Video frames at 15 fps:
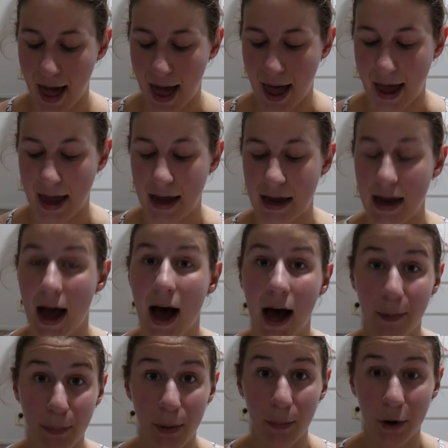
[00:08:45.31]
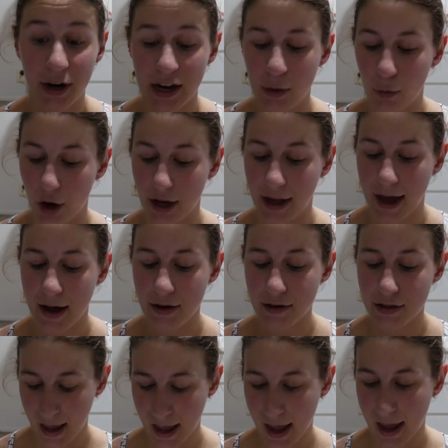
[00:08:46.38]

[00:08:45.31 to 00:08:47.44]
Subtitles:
a upper body workout